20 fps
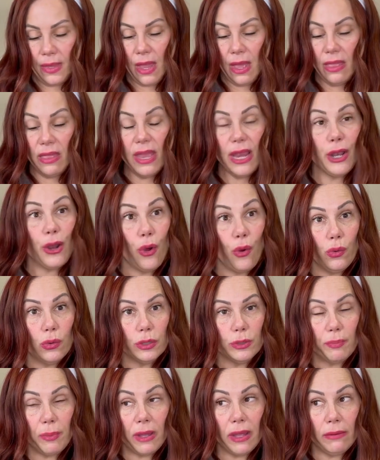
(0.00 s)
They
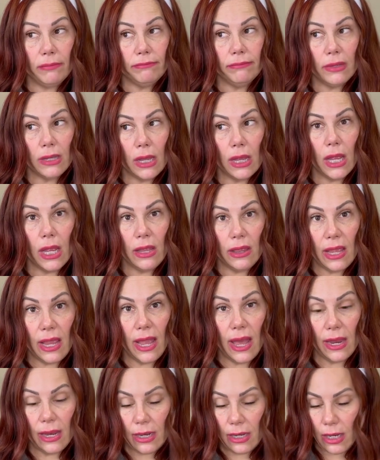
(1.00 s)
don't, but they
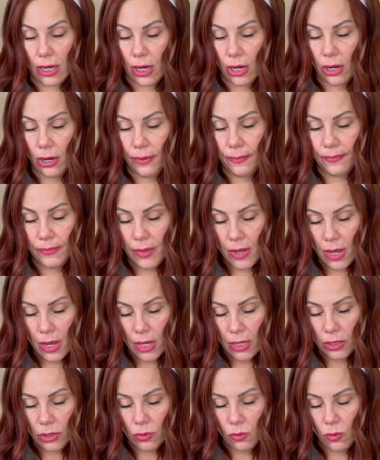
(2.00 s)
had it here.
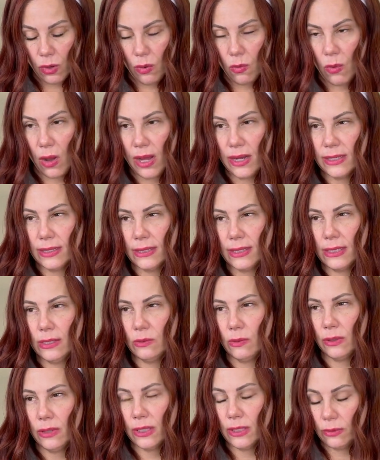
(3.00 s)
So what watt is this
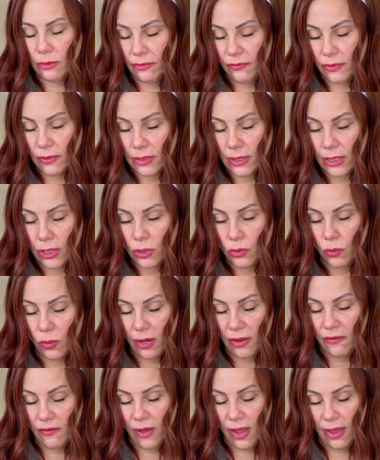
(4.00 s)
one? This one feels like a
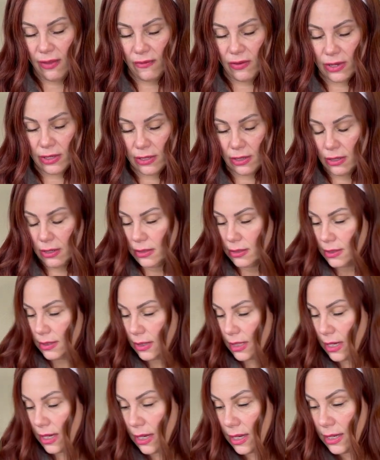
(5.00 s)
25. It does.
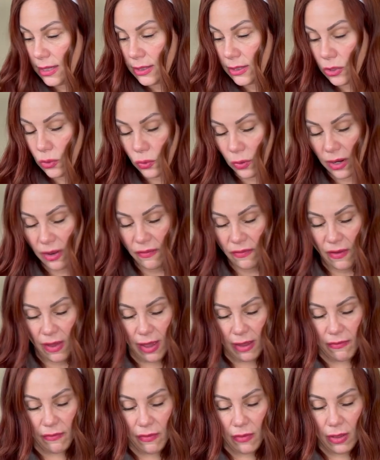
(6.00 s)
It is a
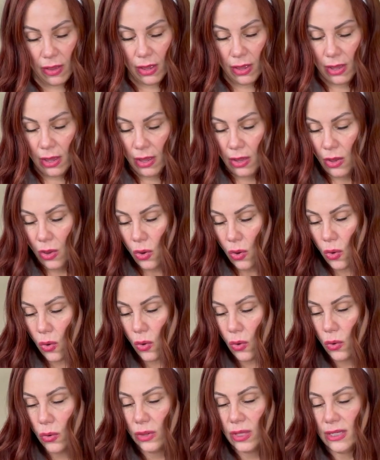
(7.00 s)
25.
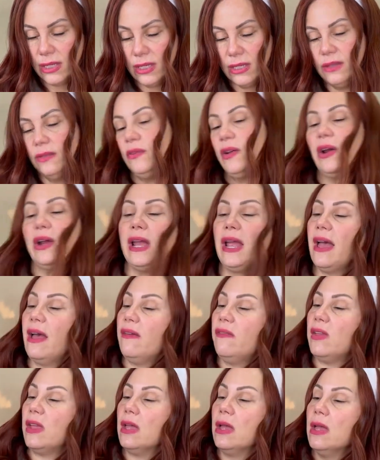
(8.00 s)
Oh, this is very
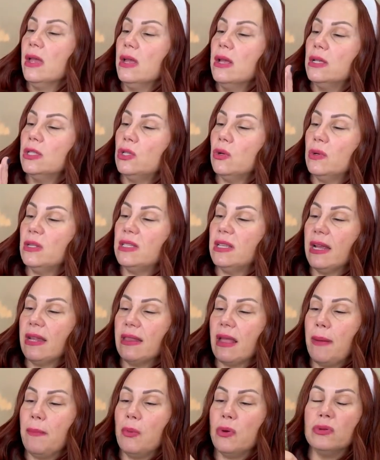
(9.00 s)
heavy. So it's like
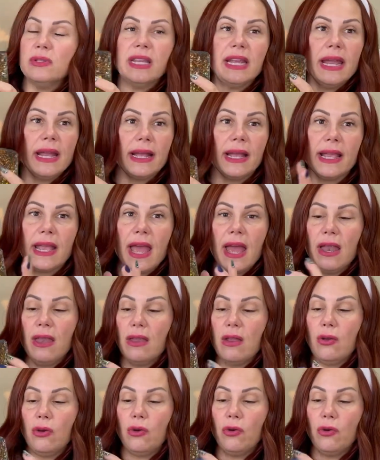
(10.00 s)
that Mosaic again.